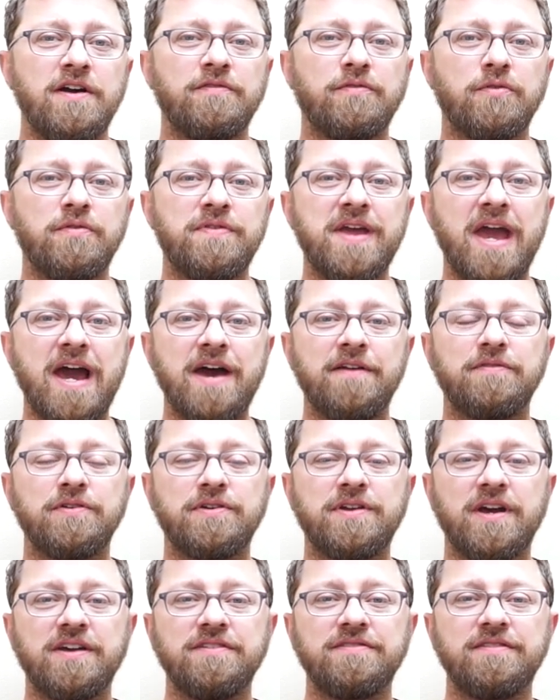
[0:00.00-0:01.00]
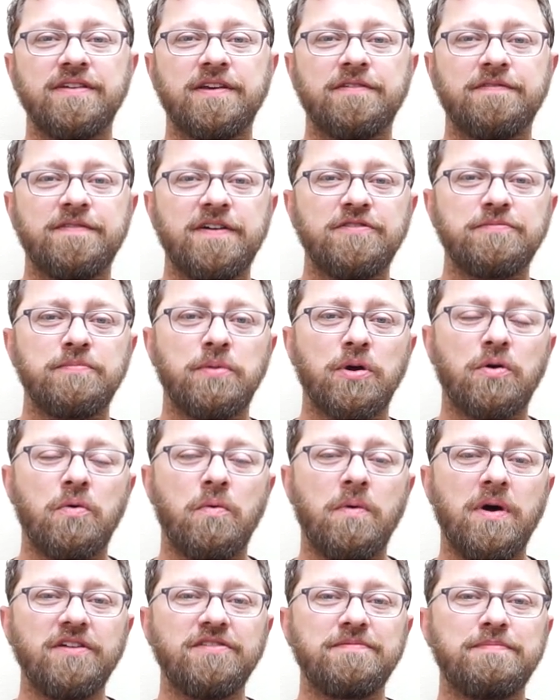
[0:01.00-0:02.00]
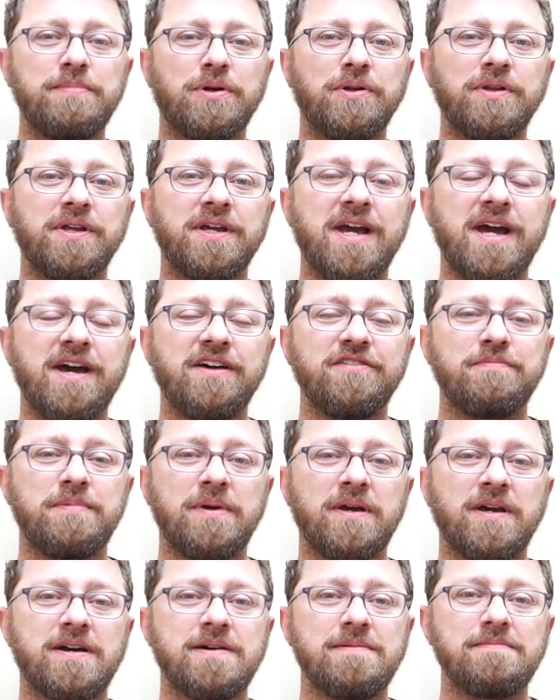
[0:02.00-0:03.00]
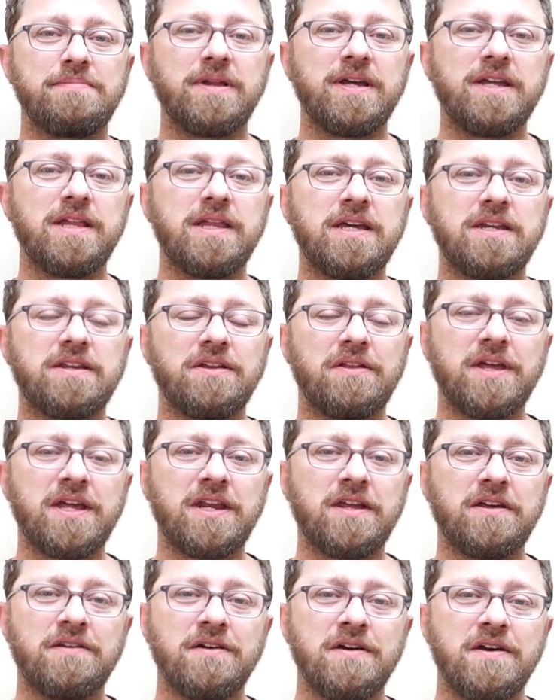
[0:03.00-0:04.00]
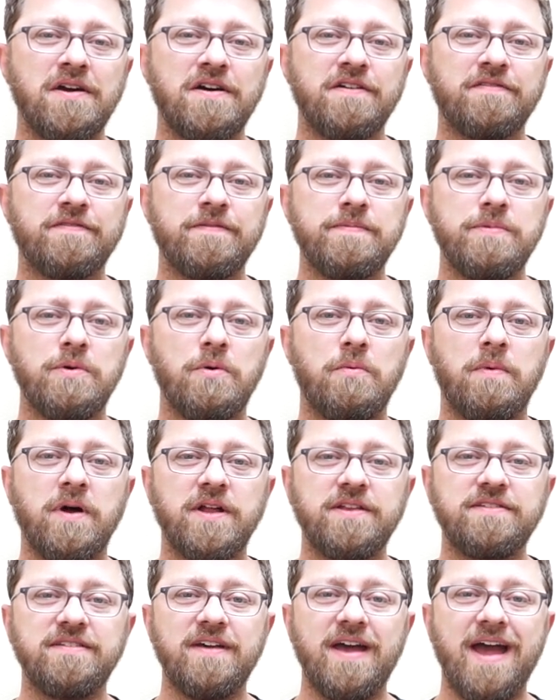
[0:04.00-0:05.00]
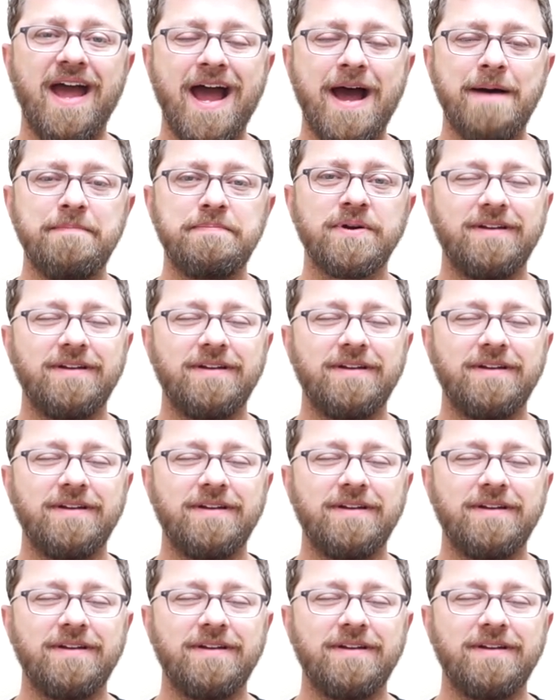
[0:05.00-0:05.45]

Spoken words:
for the advertising Facebook was building has been completely deleted from the WhatsApp